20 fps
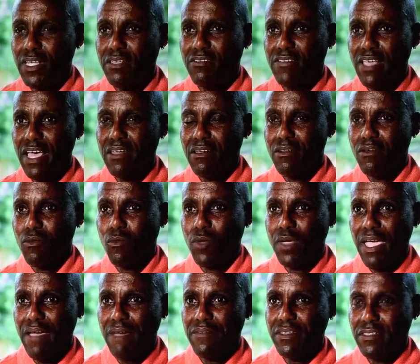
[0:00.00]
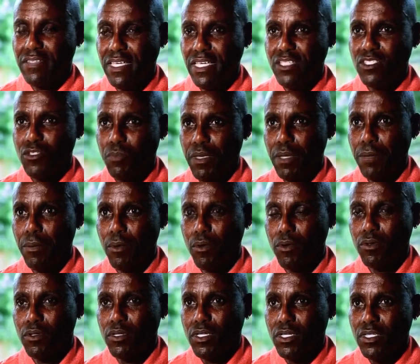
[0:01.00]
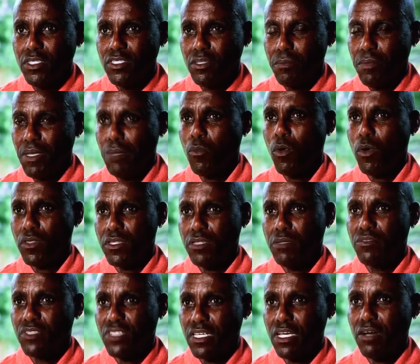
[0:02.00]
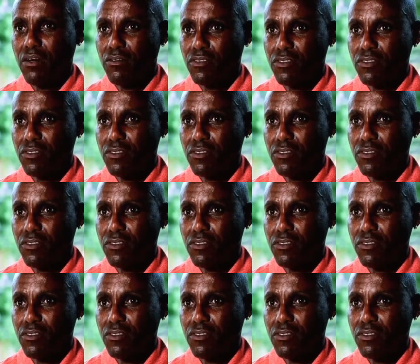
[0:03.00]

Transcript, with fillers: learned is that we have to teach people to be more than